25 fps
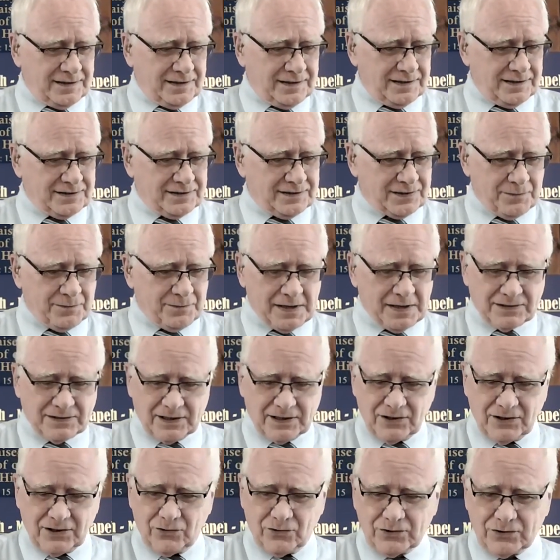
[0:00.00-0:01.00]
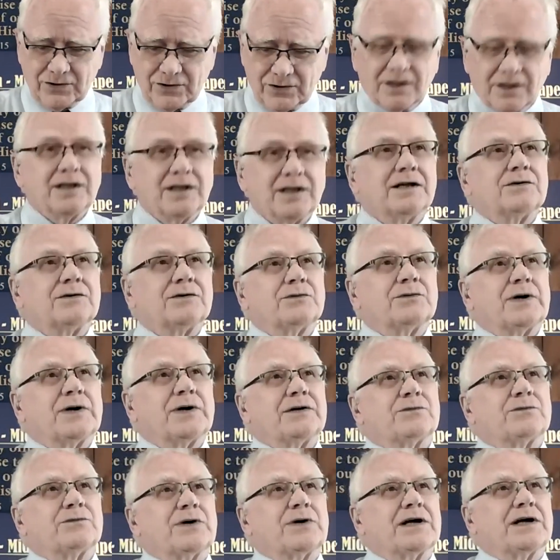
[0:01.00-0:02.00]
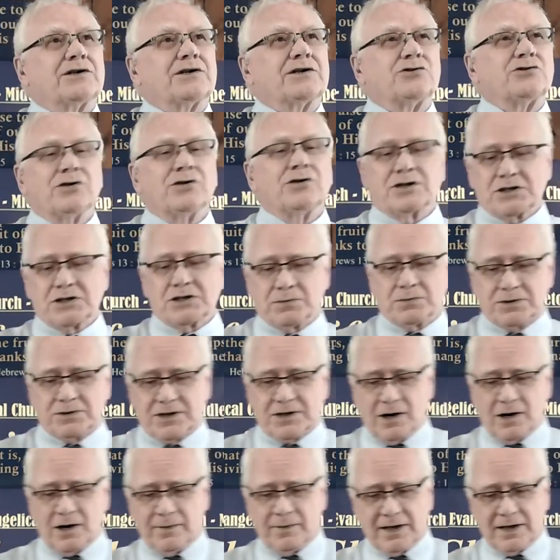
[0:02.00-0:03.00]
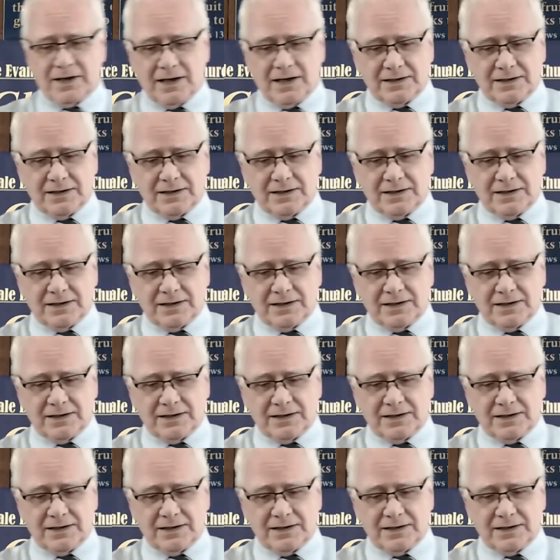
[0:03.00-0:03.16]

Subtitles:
It's amazing, you know, when I knew this was coming,